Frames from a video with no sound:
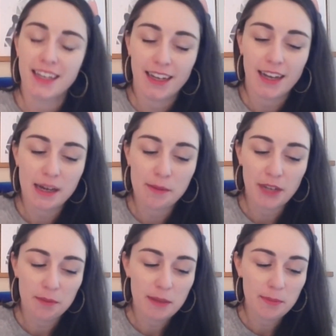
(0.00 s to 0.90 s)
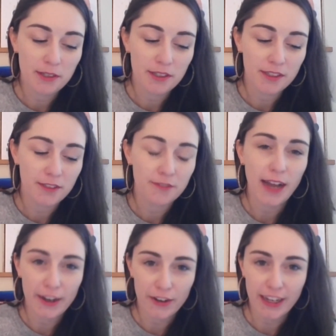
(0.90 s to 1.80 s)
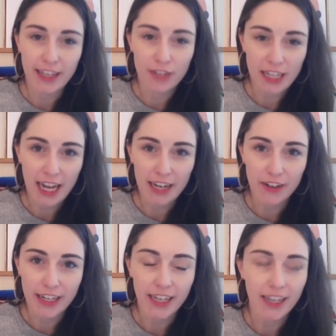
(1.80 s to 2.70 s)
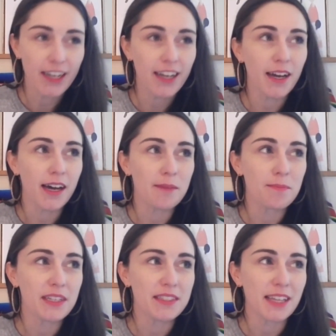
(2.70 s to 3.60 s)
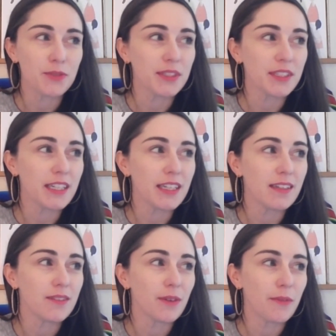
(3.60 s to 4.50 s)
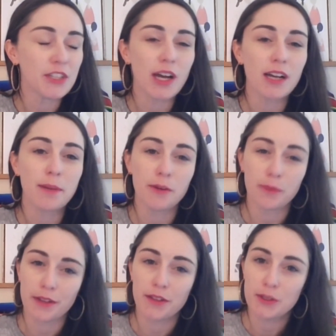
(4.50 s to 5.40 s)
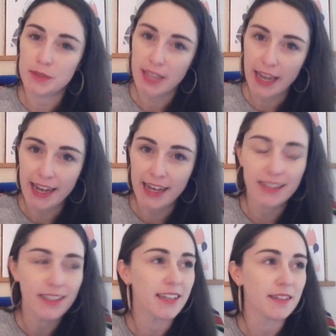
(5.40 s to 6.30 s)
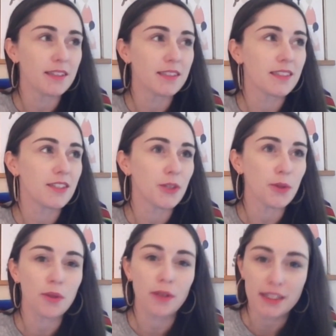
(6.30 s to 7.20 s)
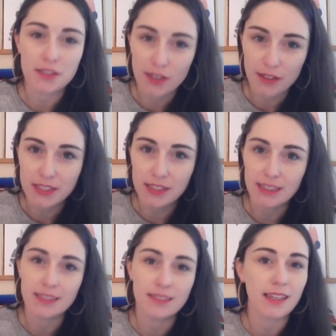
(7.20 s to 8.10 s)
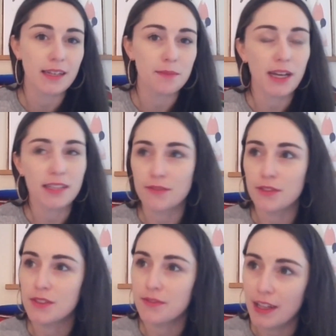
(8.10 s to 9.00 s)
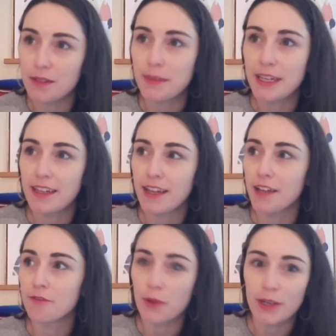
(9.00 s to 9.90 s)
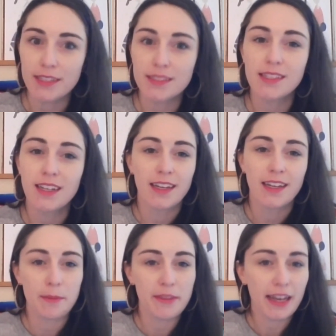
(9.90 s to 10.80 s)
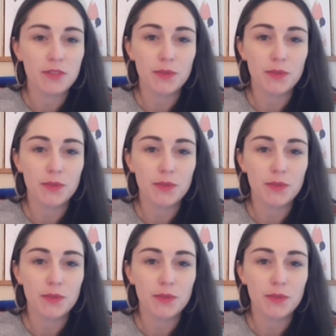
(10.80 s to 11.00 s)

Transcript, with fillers: um, young people firing and rehiring, um, because that's really when we talk about where the youth's at and youth led services and positive youth development and voice. I mean, that's